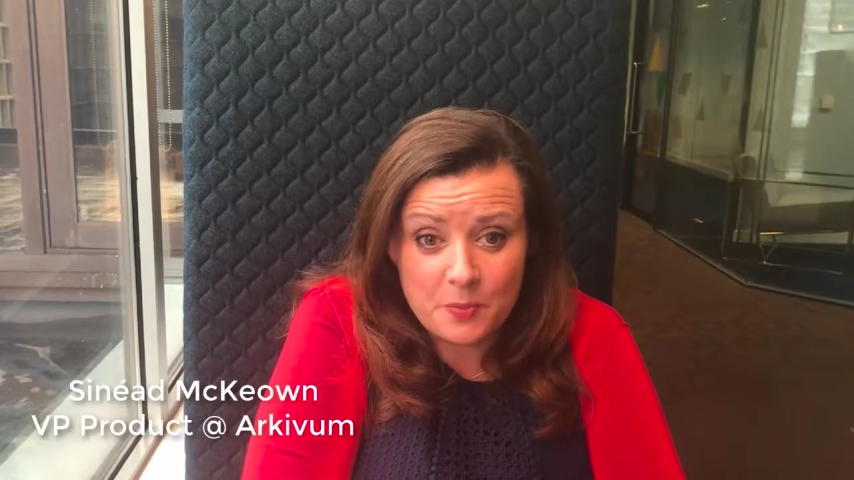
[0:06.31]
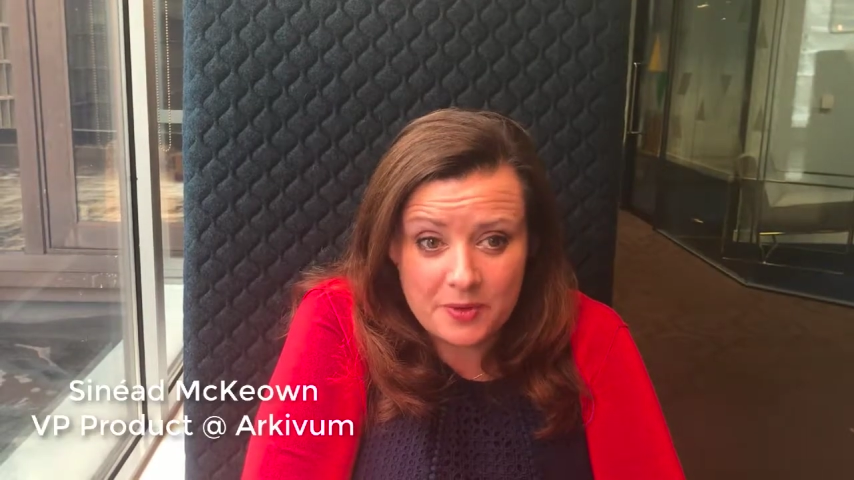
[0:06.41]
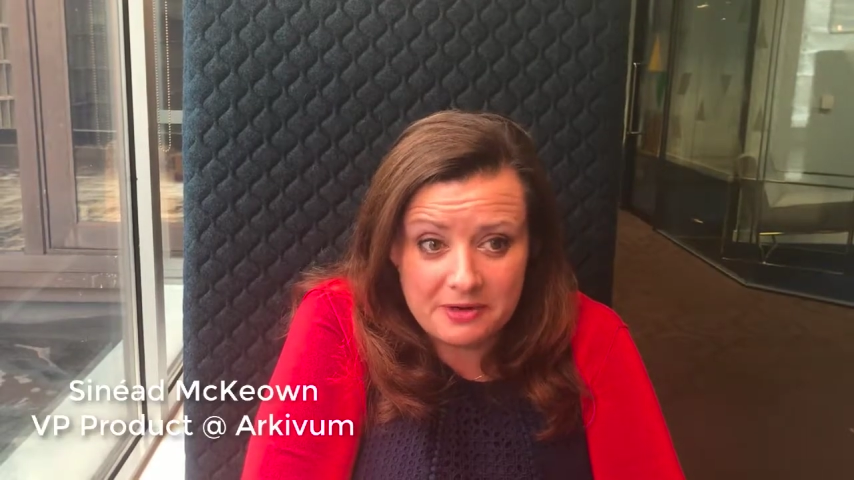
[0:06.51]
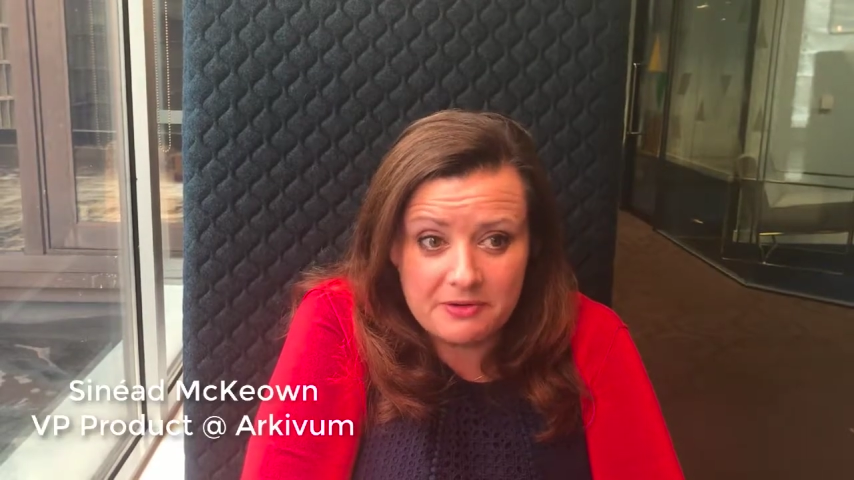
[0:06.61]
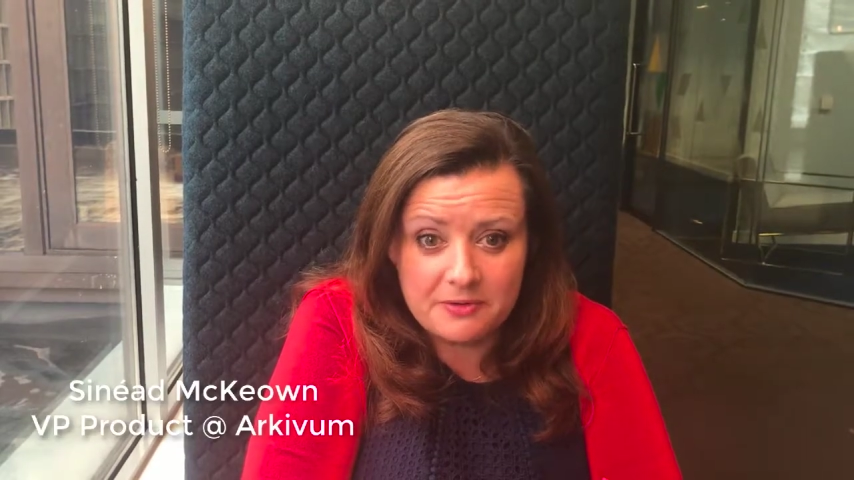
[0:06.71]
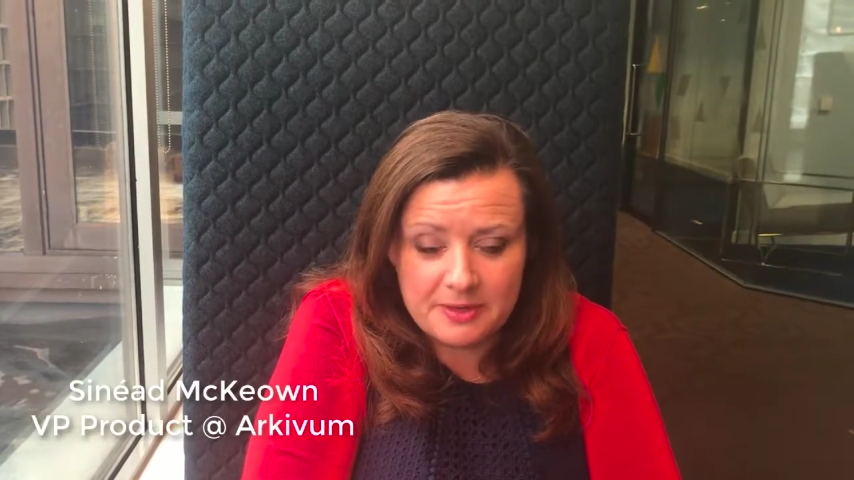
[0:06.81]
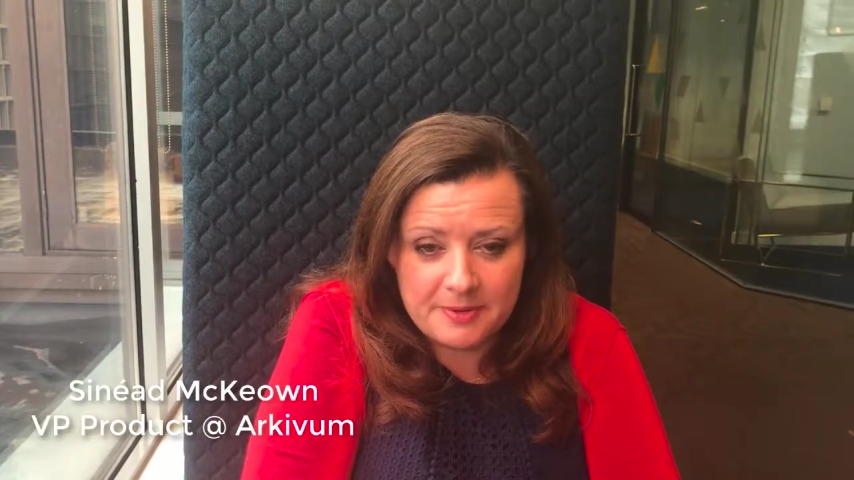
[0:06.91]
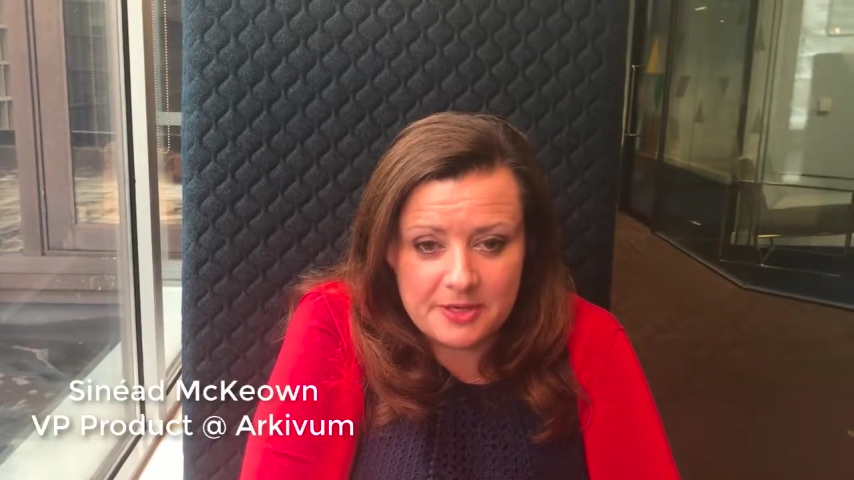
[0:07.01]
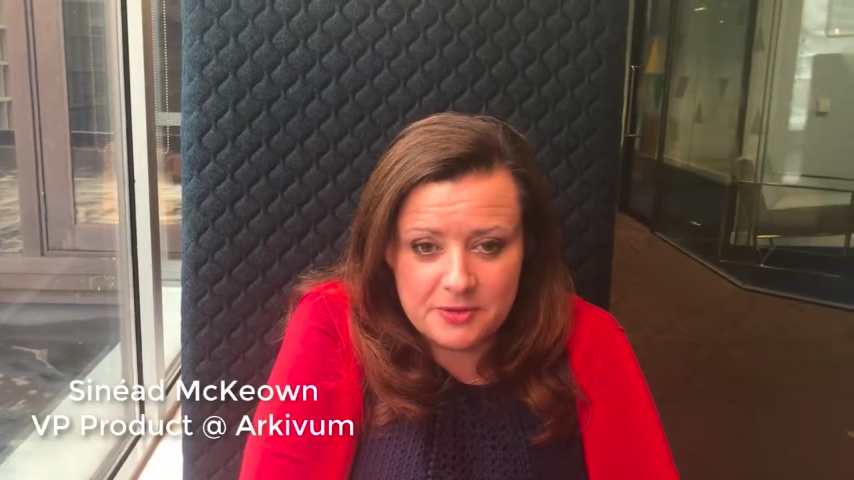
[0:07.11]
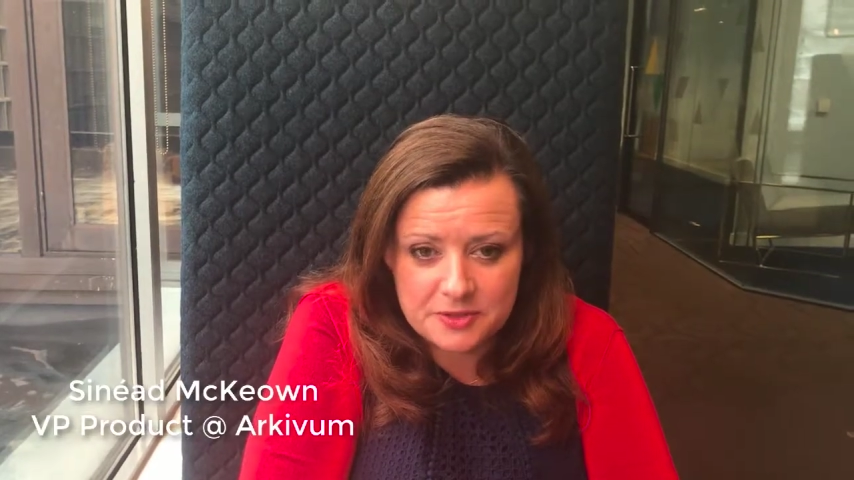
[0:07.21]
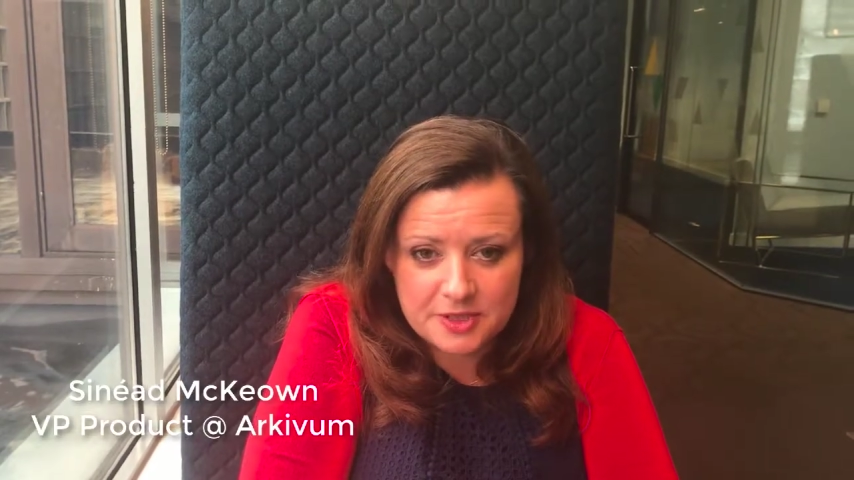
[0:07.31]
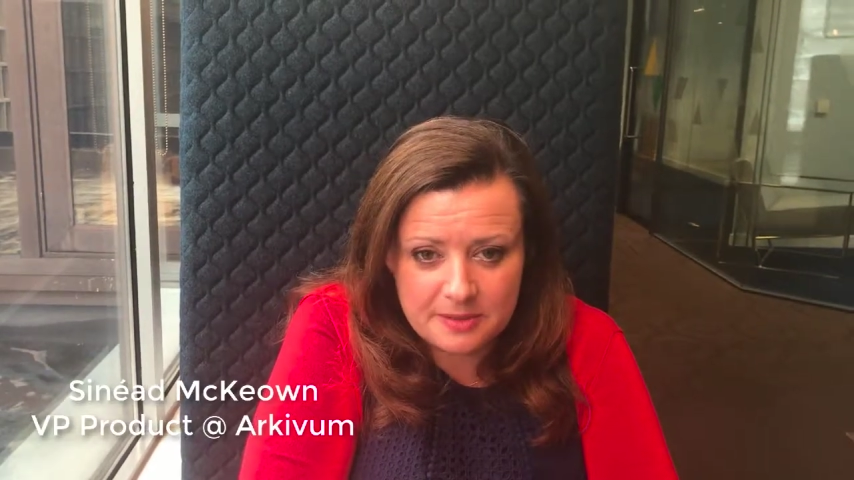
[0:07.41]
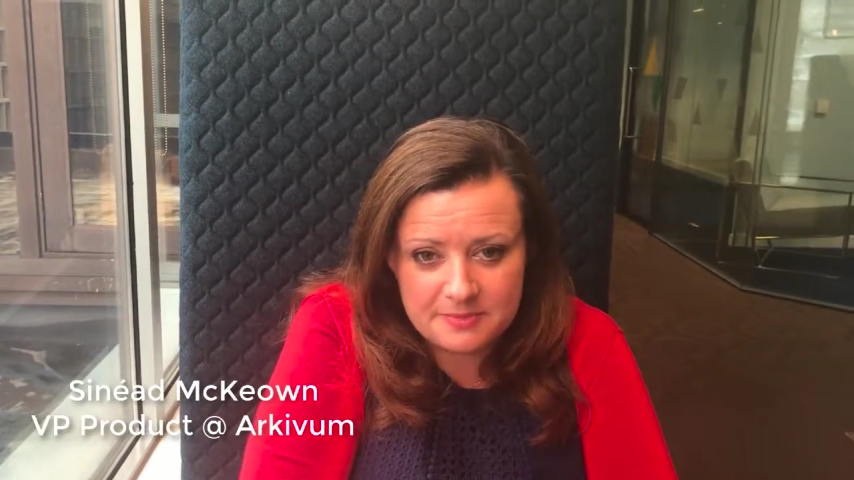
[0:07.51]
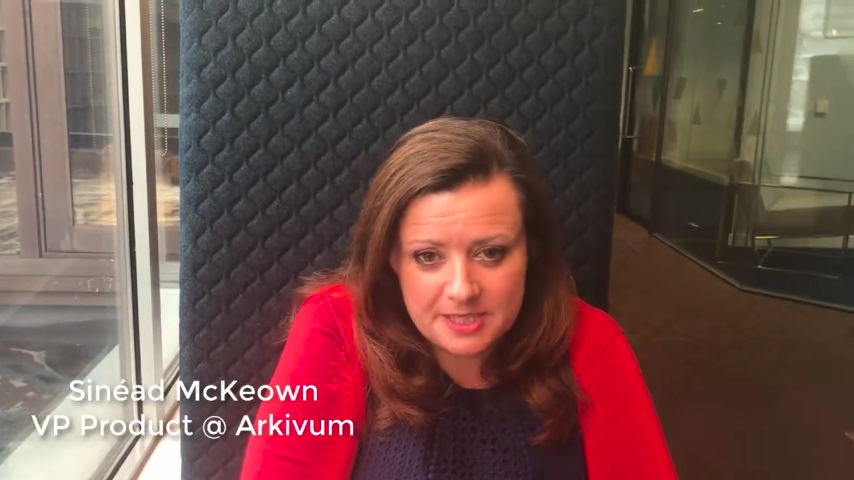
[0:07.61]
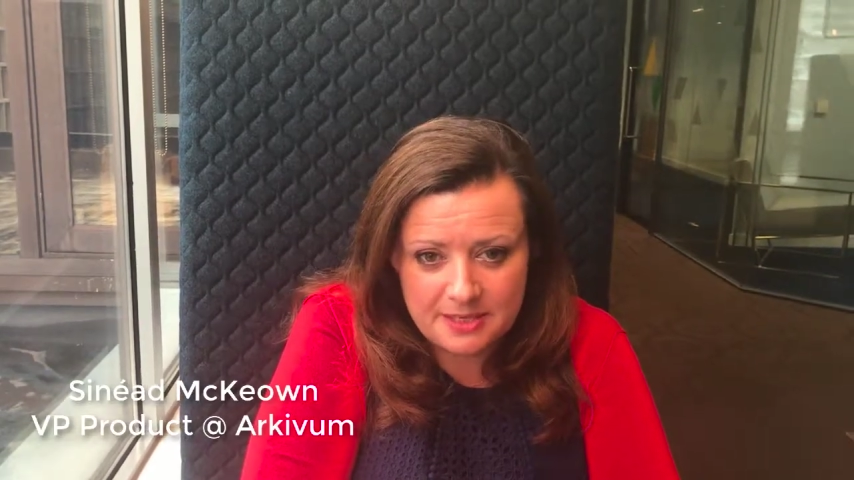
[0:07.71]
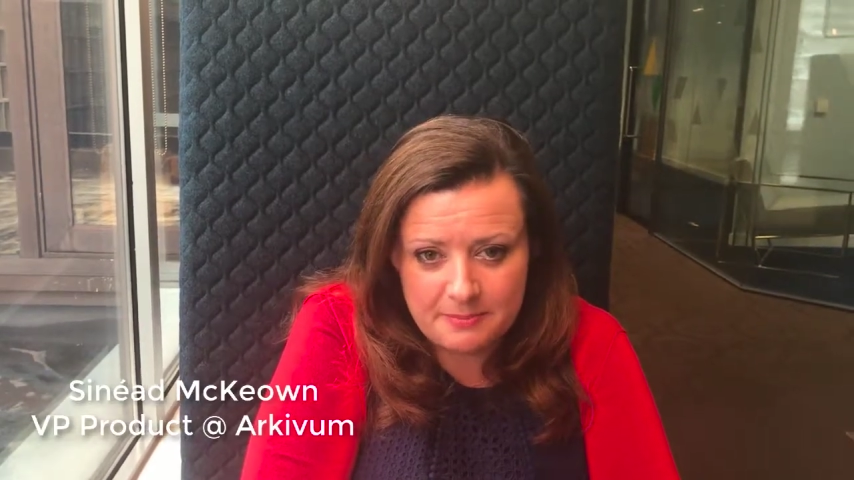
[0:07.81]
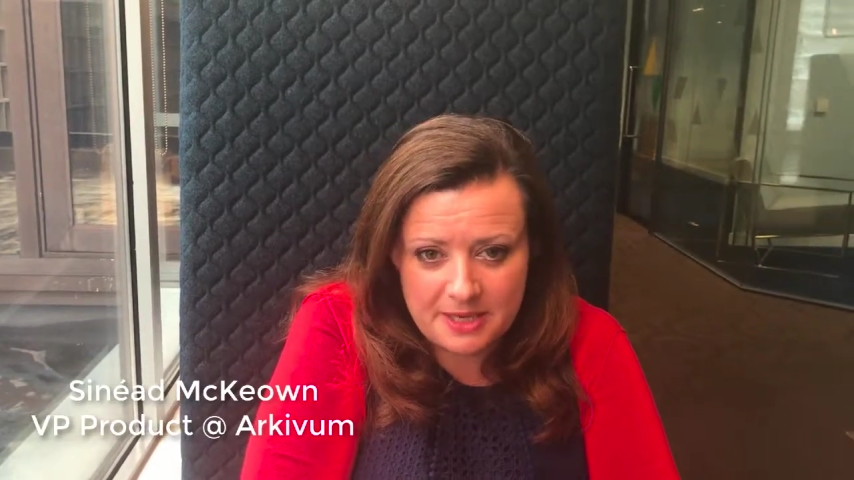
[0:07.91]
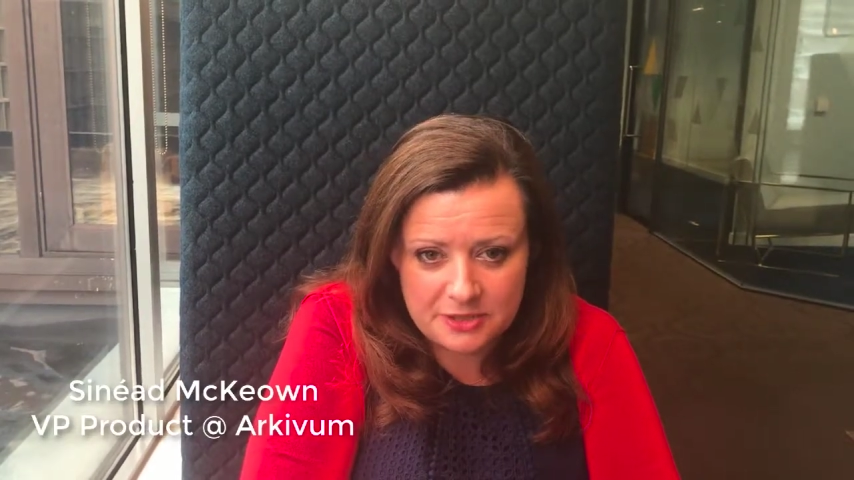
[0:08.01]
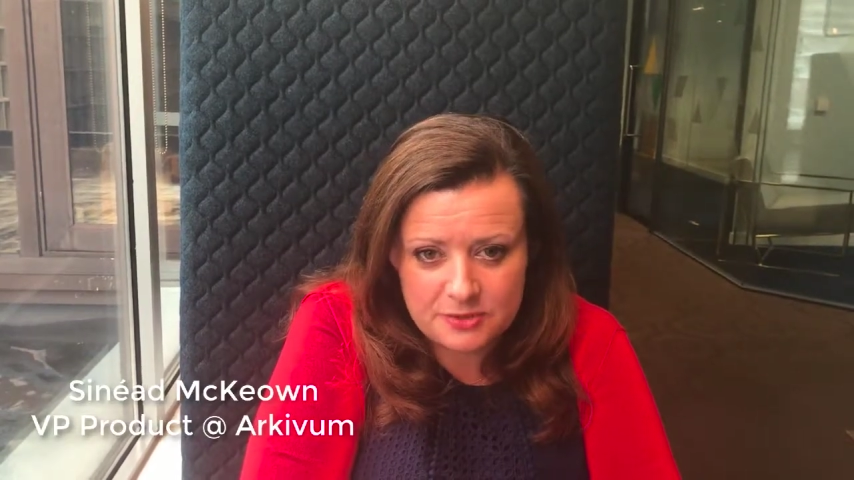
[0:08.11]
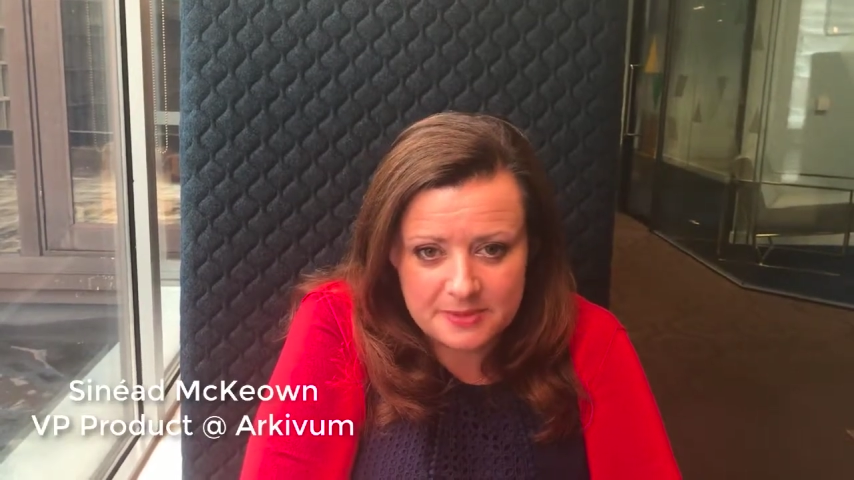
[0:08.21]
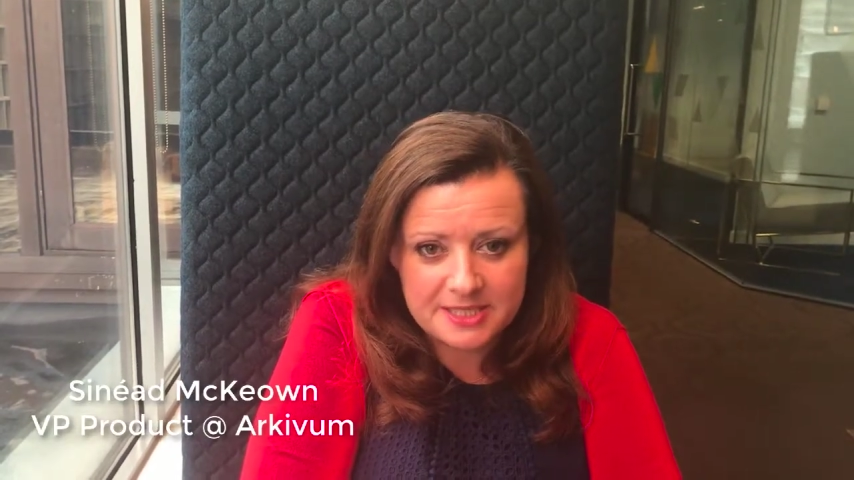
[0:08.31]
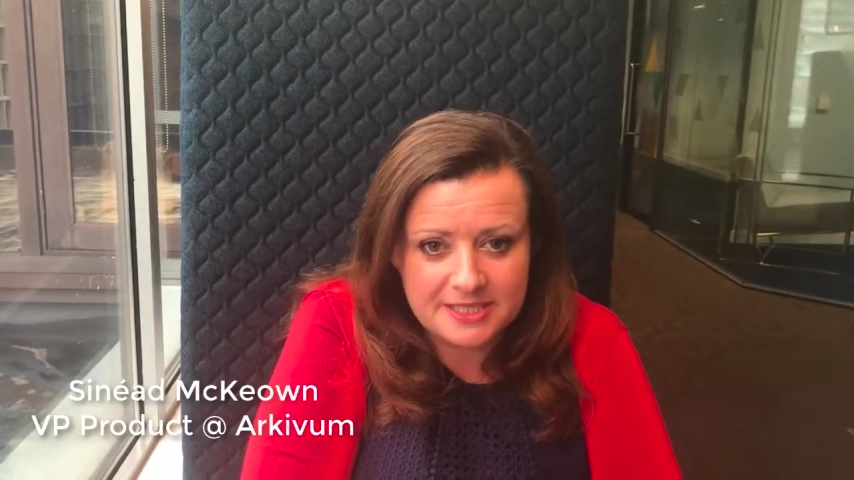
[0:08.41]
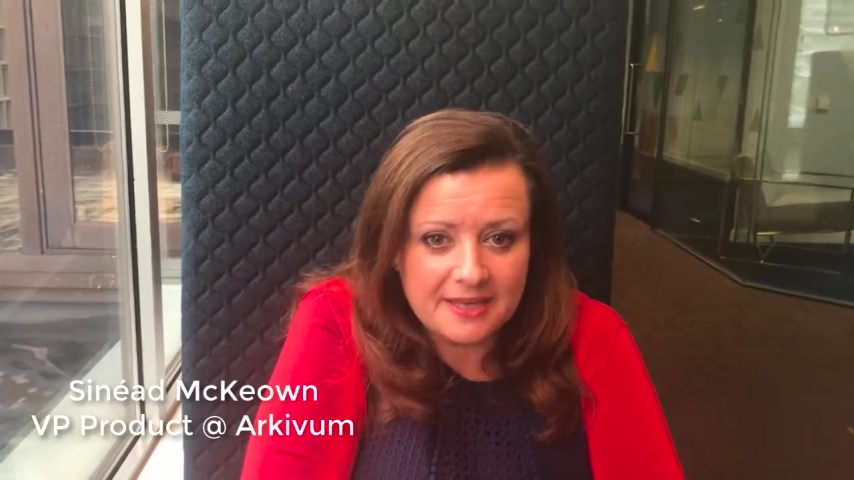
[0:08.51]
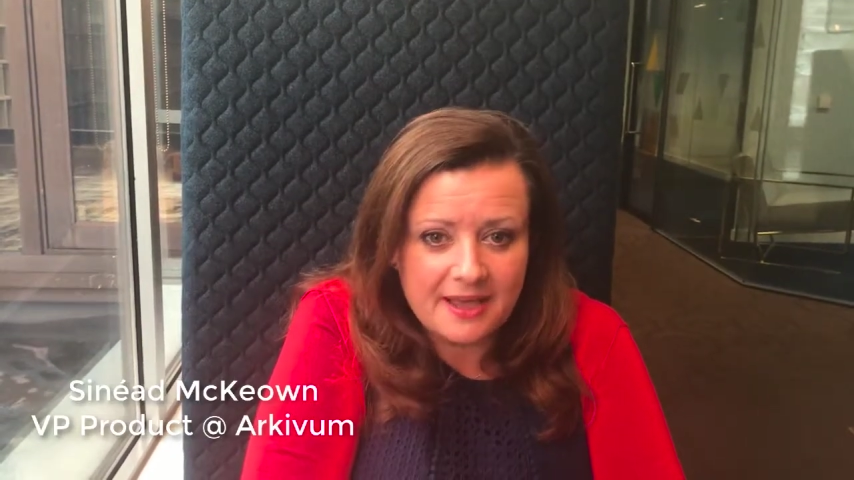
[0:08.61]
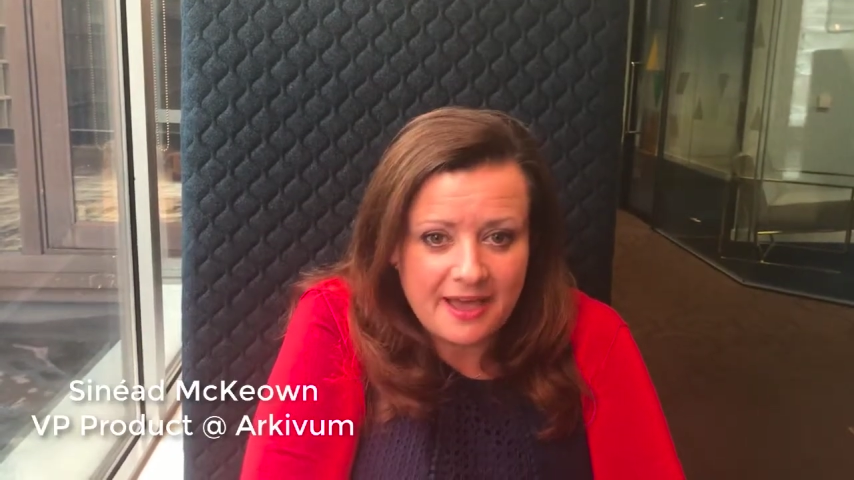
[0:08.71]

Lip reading: we are all about long-term data management,